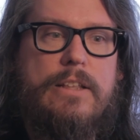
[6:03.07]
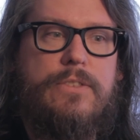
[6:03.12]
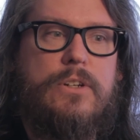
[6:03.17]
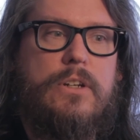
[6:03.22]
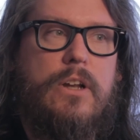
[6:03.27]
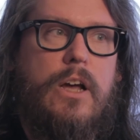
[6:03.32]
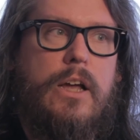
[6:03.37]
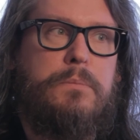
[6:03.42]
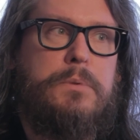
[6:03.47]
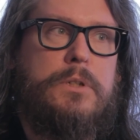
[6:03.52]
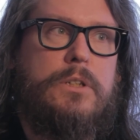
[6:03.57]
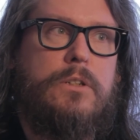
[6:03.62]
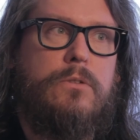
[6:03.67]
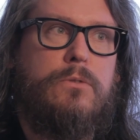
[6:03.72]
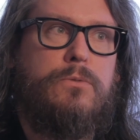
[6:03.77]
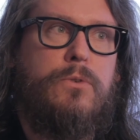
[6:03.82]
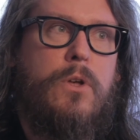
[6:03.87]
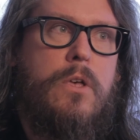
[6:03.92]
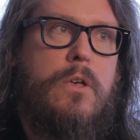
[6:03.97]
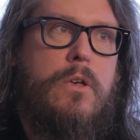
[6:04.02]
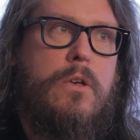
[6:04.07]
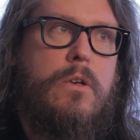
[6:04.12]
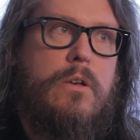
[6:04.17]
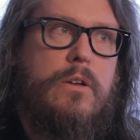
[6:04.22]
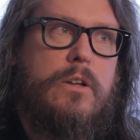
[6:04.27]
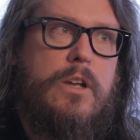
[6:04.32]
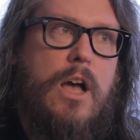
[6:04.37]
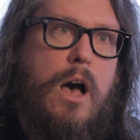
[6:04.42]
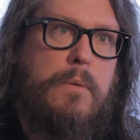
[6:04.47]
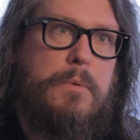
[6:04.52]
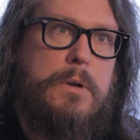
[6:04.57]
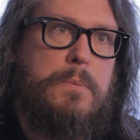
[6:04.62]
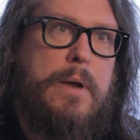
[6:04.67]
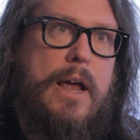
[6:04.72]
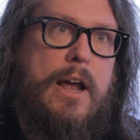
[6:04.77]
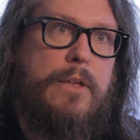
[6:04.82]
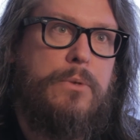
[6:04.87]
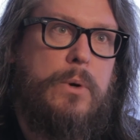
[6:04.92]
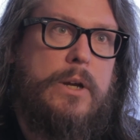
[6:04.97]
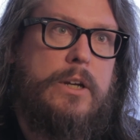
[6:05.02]
the types of common
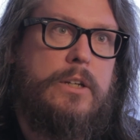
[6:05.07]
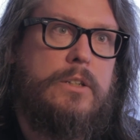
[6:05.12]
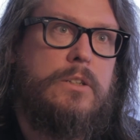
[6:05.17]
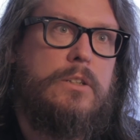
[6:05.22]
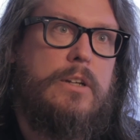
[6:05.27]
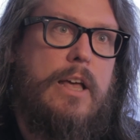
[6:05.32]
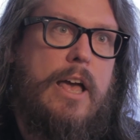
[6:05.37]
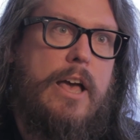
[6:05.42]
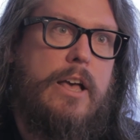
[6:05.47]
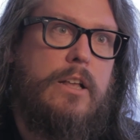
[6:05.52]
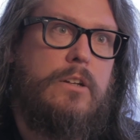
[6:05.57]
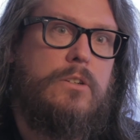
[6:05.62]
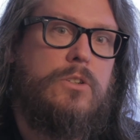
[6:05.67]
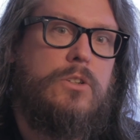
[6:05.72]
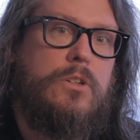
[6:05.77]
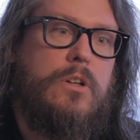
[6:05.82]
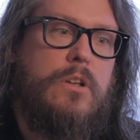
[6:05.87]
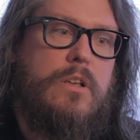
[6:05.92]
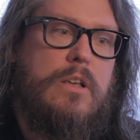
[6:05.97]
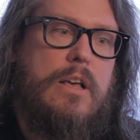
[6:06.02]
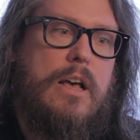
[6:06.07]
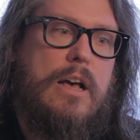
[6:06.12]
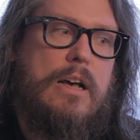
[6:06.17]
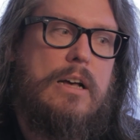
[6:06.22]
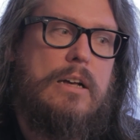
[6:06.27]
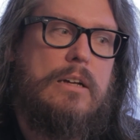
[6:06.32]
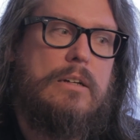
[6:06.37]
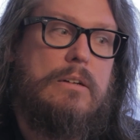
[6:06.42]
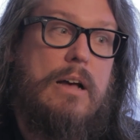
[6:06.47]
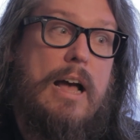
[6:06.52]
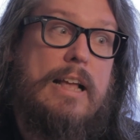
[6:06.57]
pathways and uh,